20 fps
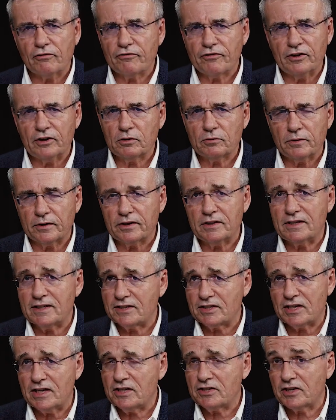filled with
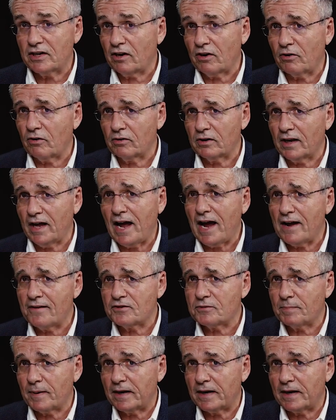disease in our own lives.